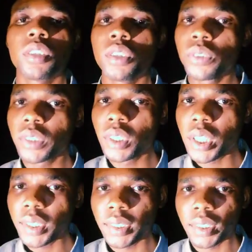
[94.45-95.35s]
using
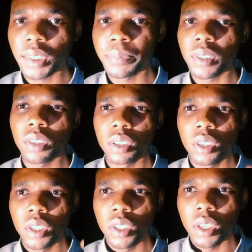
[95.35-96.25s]
HTML
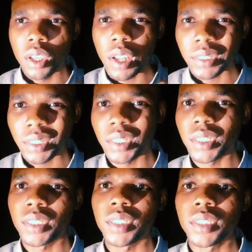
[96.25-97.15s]
and
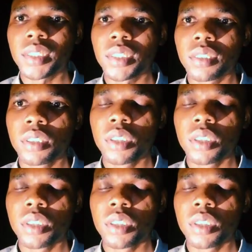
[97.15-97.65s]
CSS.